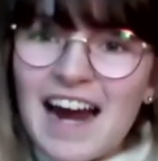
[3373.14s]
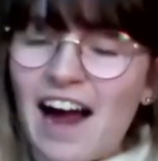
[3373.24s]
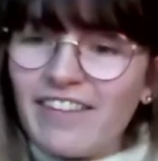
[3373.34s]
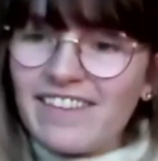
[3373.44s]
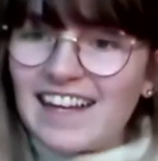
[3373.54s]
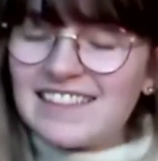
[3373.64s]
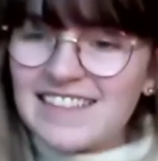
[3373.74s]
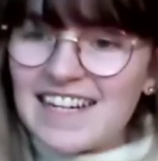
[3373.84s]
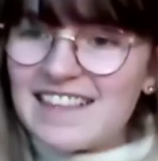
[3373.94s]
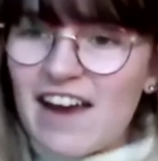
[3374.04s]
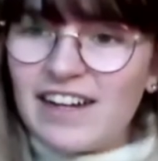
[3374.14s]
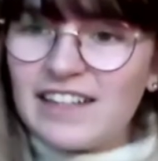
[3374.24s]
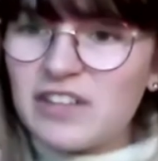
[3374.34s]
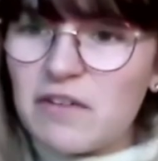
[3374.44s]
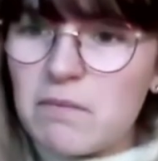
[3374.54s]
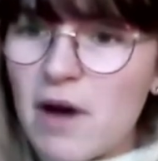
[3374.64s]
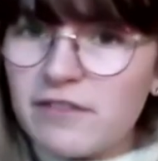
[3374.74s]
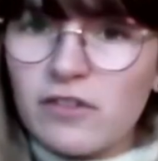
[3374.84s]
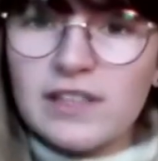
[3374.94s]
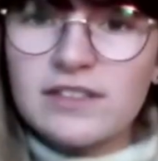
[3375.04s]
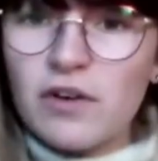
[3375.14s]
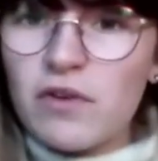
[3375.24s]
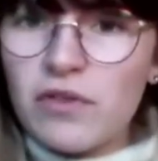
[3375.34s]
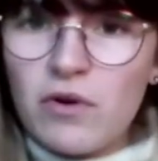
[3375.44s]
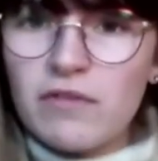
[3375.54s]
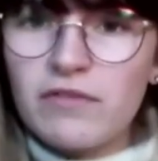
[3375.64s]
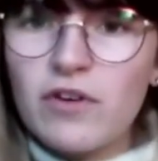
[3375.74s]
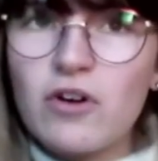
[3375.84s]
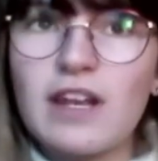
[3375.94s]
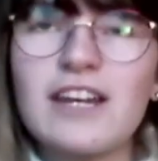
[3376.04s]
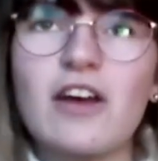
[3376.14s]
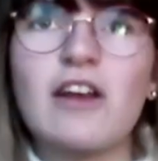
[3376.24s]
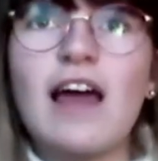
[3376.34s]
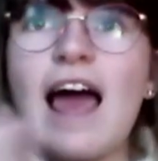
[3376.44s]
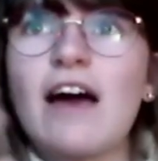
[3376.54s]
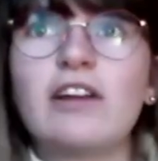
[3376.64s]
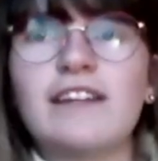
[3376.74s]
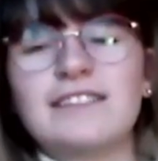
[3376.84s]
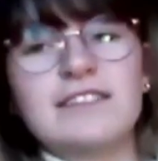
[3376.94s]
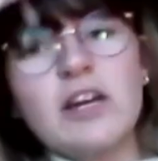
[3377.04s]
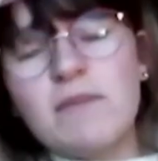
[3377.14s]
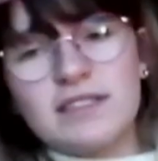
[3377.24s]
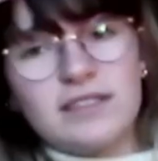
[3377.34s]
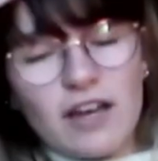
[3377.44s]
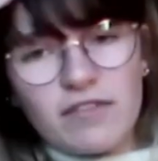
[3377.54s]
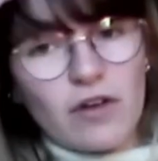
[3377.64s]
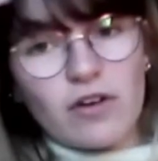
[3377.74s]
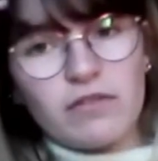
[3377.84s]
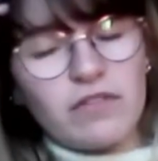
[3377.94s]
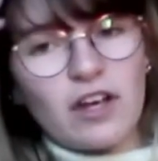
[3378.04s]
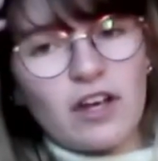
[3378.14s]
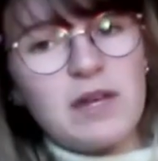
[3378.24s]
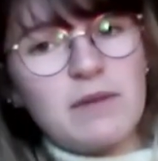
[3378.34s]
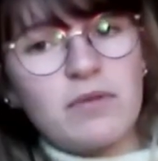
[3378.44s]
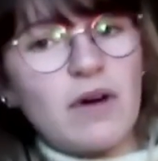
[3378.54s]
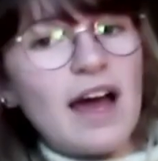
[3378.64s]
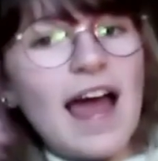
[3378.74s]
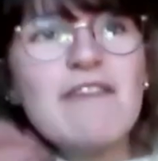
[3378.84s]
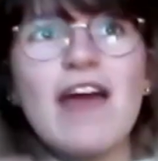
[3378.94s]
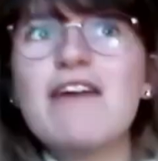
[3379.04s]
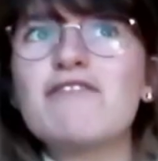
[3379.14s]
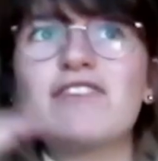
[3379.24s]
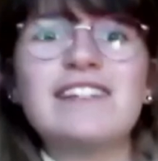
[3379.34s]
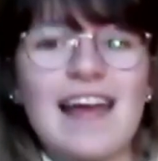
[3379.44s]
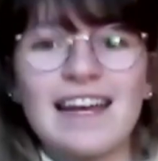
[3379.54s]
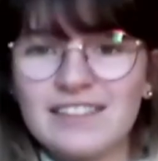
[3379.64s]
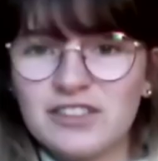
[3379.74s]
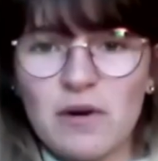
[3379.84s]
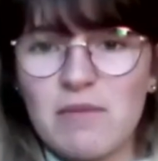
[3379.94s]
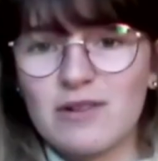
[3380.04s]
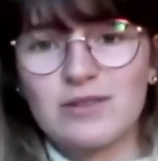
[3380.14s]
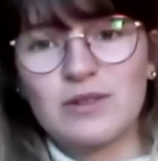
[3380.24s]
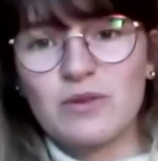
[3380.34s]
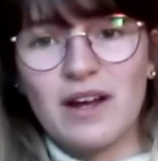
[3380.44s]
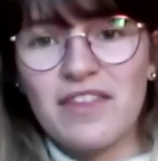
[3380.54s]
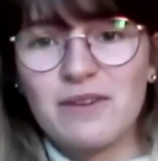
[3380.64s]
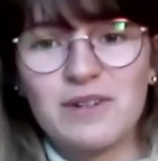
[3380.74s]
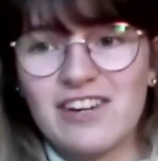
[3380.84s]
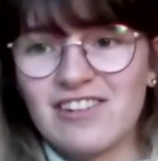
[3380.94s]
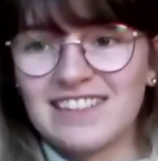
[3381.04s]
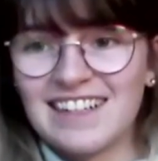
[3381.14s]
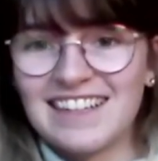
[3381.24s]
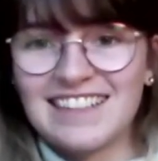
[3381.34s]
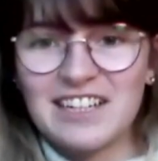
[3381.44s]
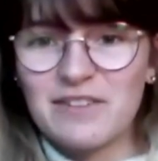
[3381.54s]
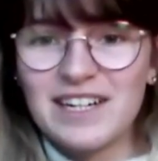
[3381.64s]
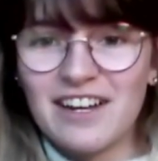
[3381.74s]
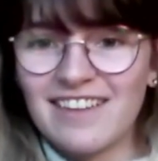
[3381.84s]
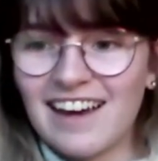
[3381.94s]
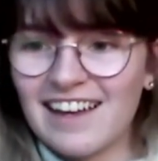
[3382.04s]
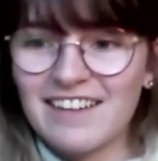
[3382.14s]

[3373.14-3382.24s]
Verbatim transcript: and they're sitting there and it's so mindful, it's so thoughtful, you know, there's so much stuff going on for young people. every day is so emotional, I think, when you're a teenager. We know that